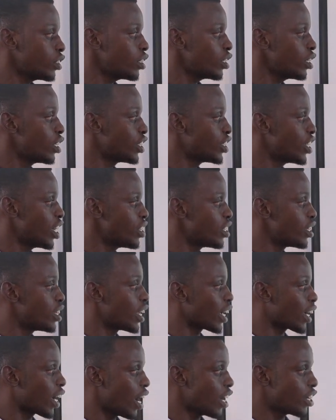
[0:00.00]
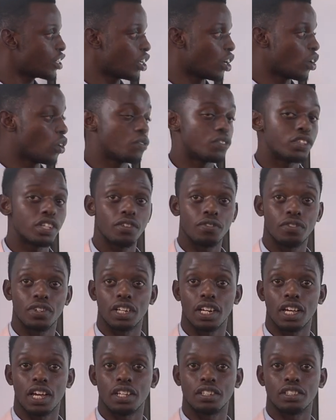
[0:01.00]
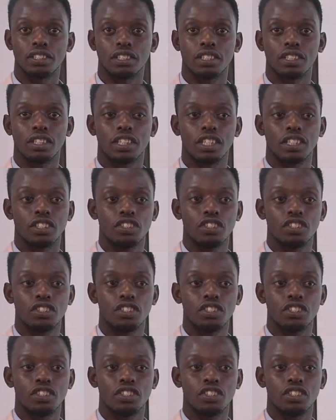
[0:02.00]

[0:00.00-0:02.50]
the culture of self-reliance. The